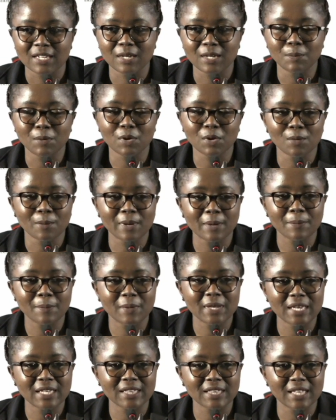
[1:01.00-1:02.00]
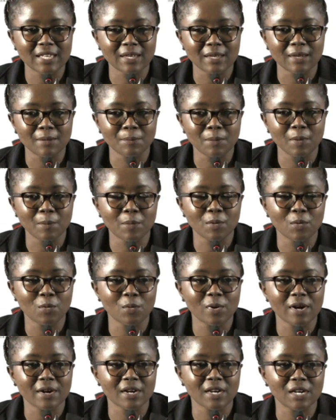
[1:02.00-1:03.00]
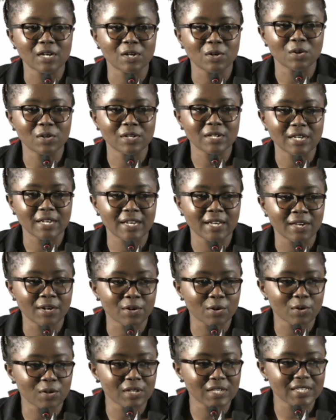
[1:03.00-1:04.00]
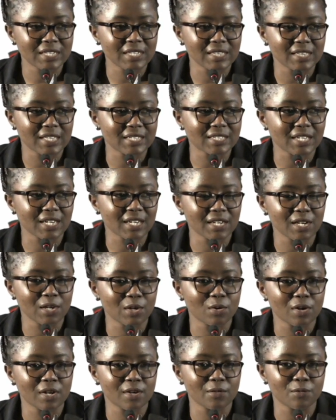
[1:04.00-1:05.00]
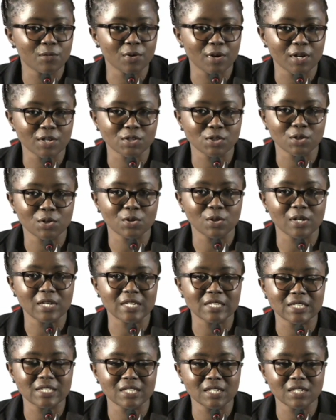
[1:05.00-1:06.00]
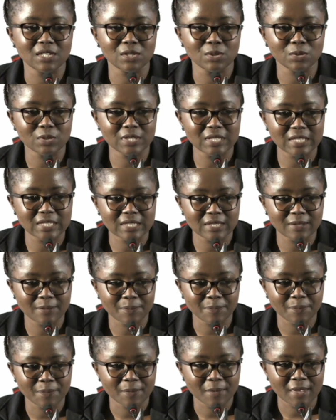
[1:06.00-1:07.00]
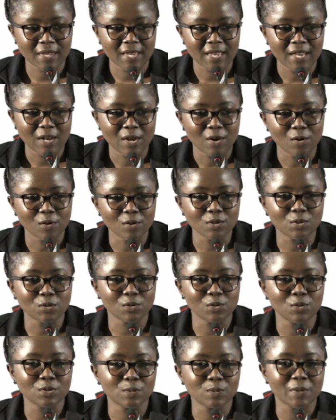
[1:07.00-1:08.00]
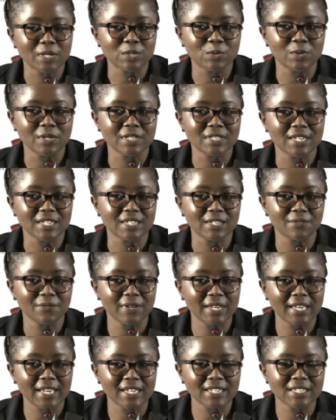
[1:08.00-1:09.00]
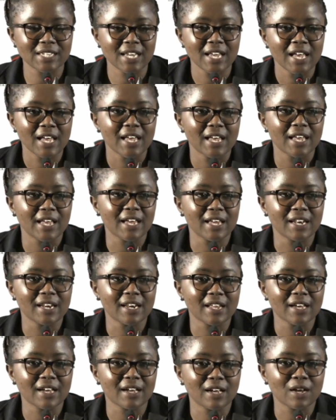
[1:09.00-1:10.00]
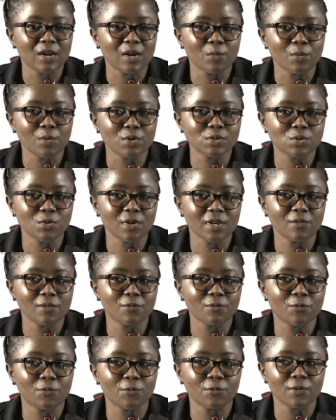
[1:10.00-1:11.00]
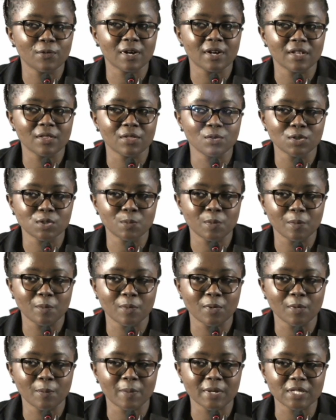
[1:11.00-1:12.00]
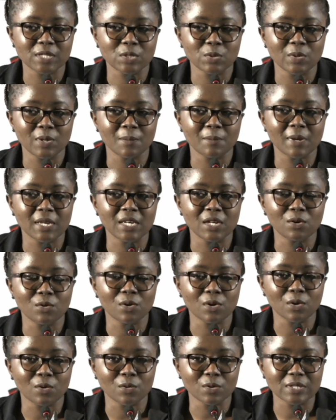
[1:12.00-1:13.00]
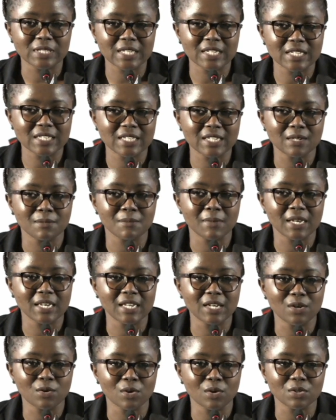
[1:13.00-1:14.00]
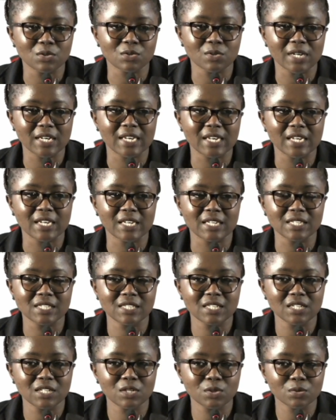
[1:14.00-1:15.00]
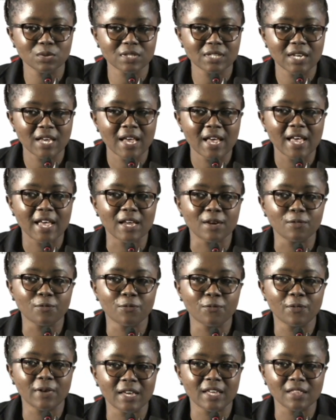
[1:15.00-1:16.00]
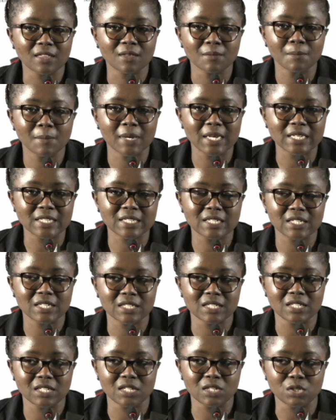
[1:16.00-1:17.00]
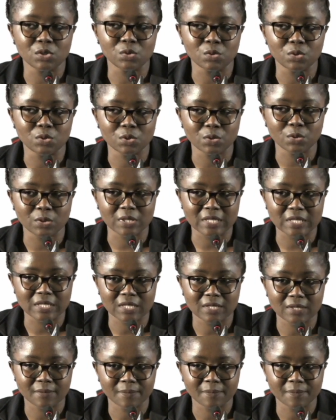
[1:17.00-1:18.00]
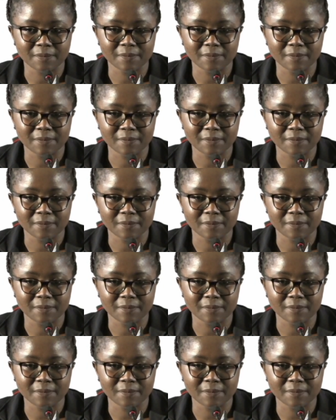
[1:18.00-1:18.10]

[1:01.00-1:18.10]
Diploma being the people who are enrolled in the technical and vocational institutes, also those pursuing certificate. And we also give those people pursuing medical courses in medical training institute and faith-based institutions.